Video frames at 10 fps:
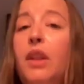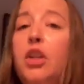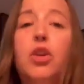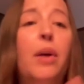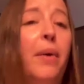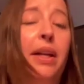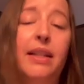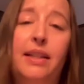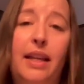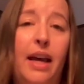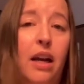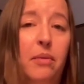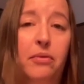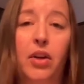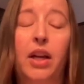So I wanted to say that
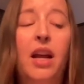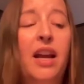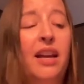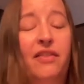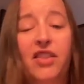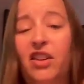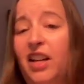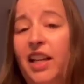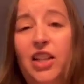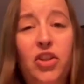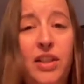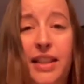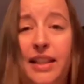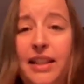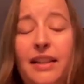up front. If you're not
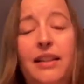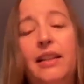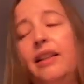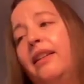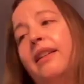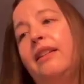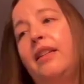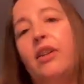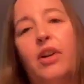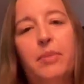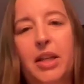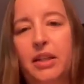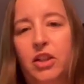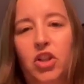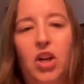interested in hearing about
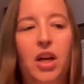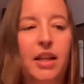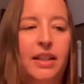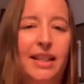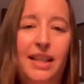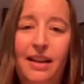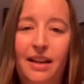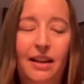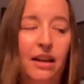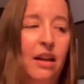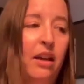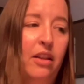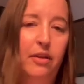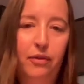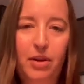StitchCon, seeing
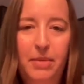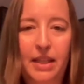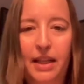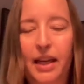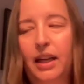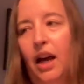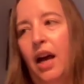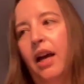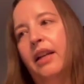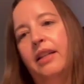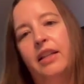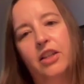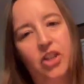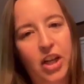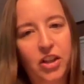the freebies I got and the
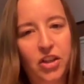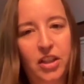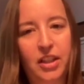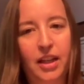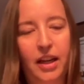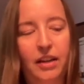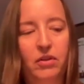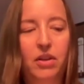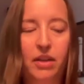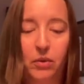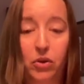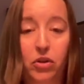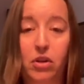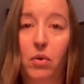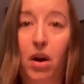exchanges that I won't
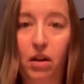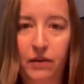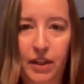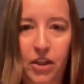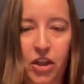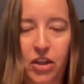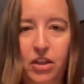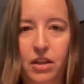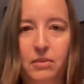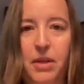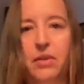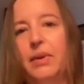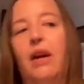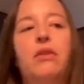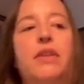show you all of the exchanges, this would be a
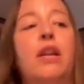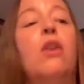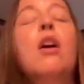3-hour video,